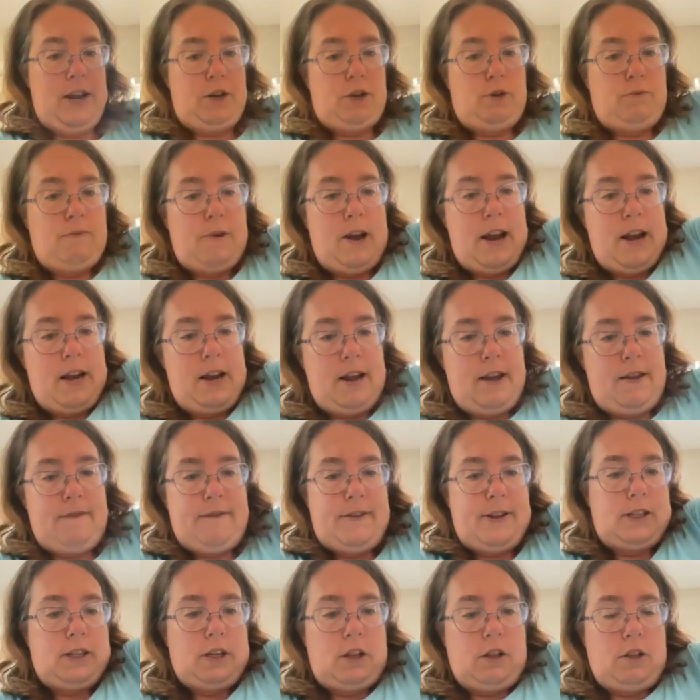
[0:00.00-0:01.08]
in each one
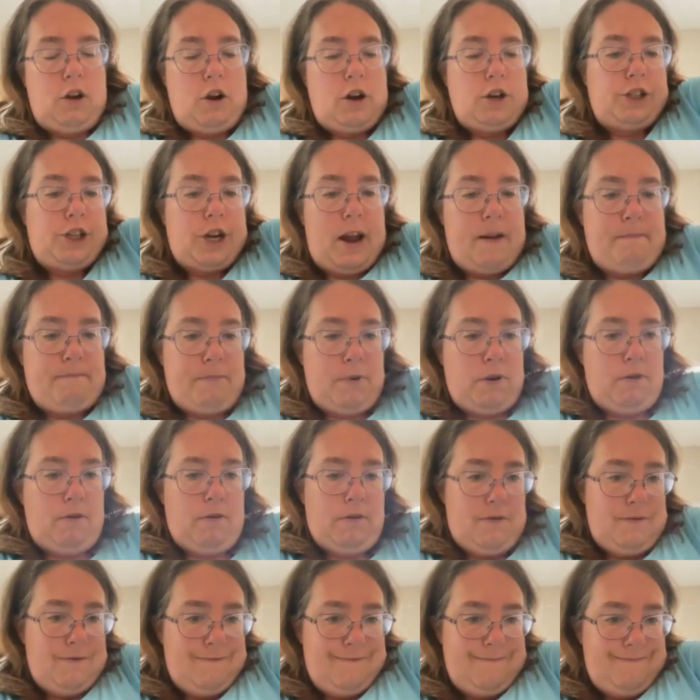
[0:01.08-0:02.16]
if it's a large
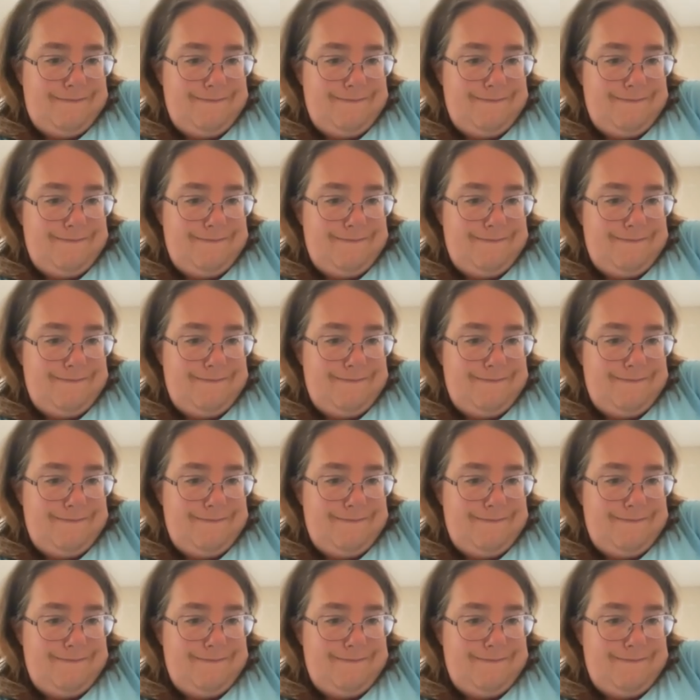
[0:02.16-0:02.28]
apple.